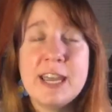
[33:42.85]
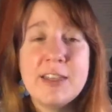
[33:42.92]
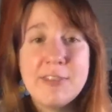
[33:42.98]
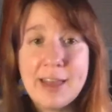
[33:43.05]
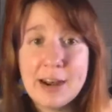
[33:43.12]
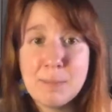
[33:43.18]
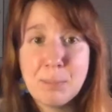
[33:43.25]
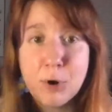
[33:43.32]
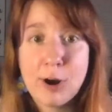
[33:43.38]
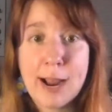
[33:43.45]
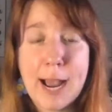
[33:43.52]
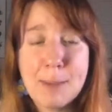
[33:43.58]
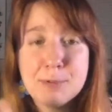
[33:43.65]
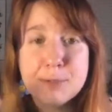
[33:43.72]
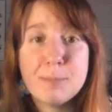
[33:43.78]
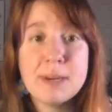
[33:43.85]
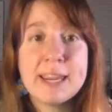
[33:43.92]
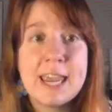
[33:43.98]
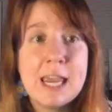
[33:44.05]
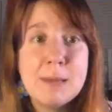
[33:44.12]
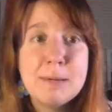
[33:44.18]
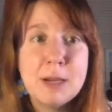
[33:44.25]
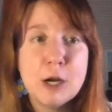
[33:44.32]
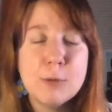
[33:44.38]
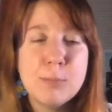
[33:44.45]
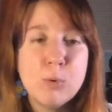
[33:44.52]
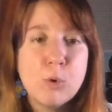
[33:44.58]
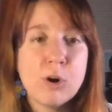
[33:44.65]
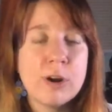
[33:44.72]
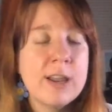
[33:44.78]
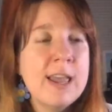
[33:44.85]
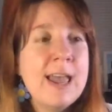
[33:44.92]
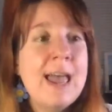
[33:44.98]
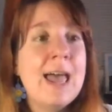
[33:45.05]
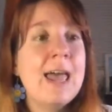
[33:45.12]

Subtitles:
in that perhaps it became airborne